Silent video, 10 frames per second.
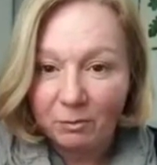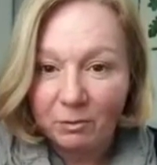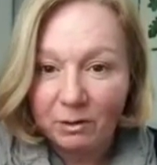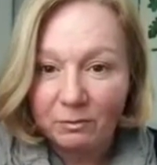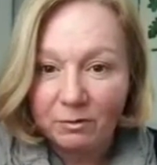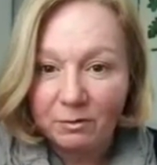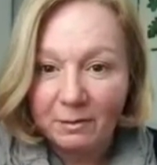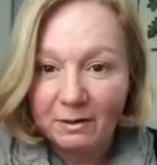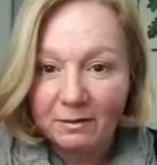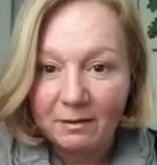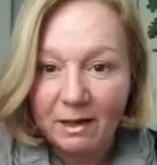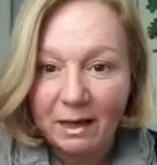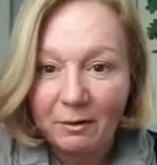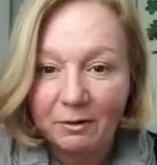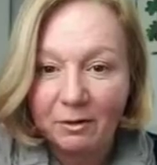Would love some ideas on
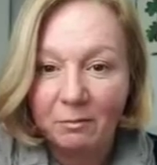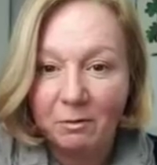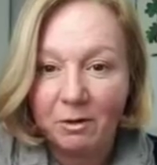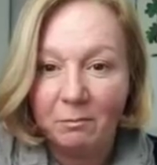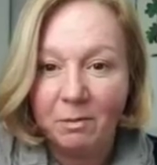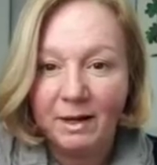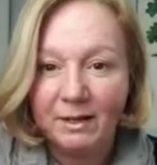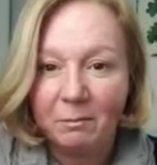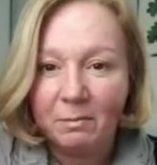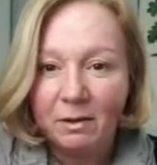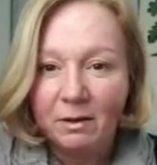how I can combine them.